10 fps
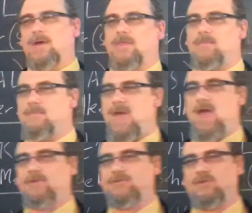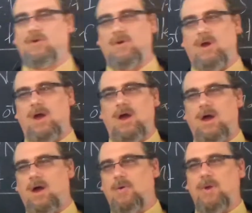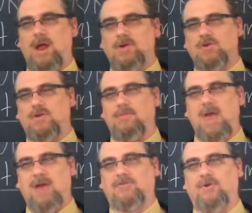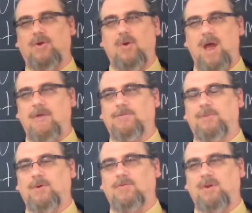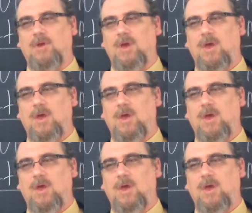the master uh, arranger, the master craftsperson